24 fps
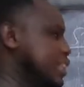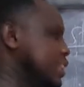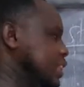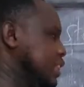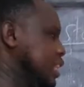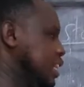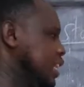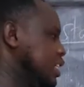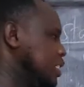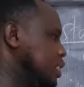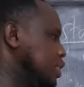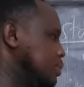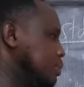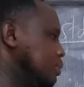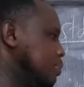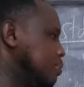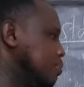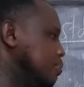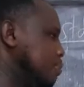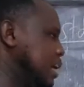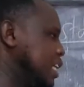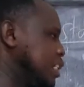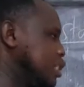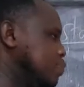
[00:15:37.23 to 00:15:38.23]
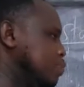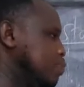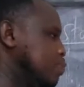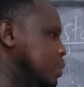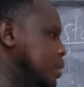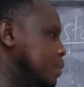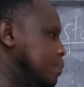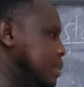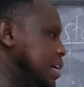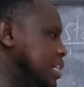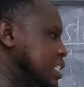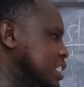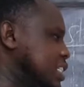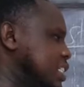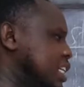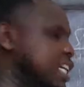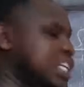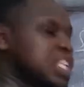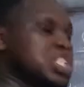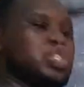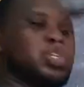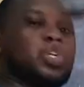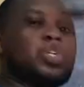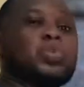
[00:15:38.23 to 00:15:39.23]
this matchstick
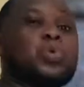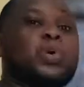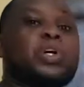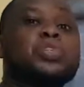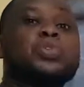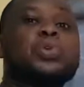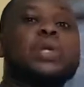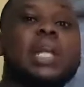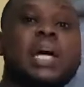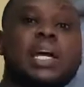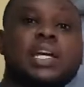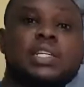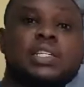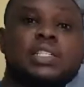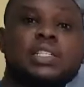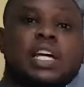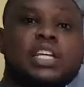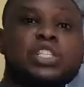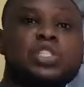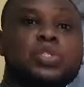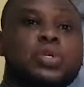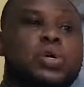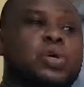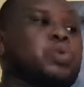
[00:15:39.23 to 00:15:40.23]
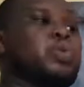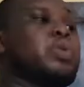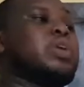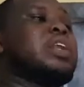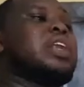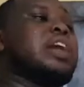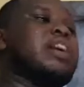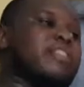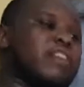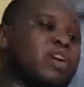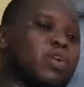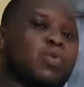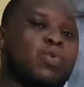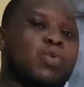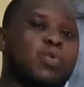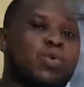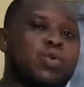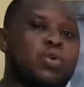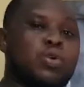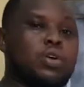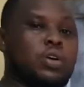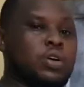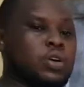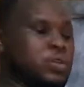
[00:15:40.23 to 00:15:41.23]
is not going to light, and so you will never cook.